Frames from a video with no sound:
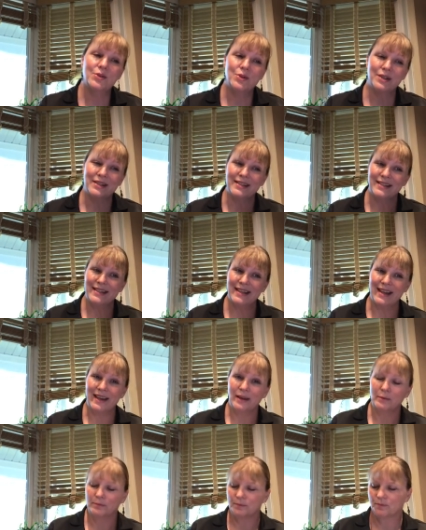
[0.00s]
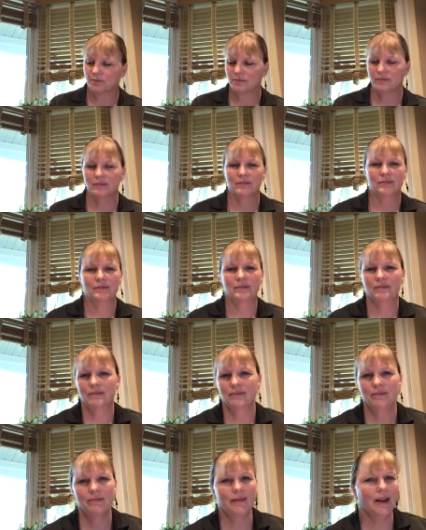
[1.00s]
you can see,
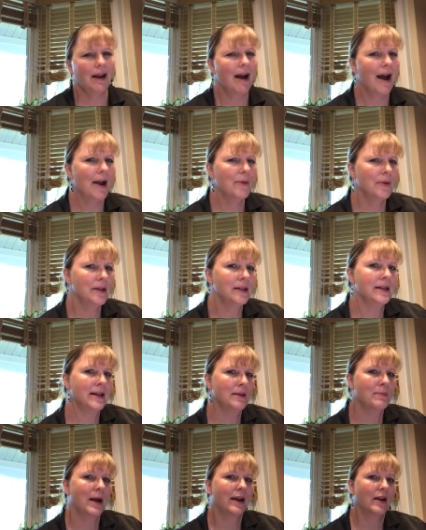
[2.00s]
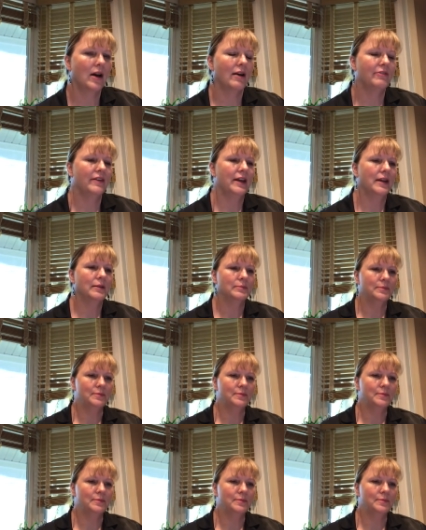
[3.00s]
I really need my coffee.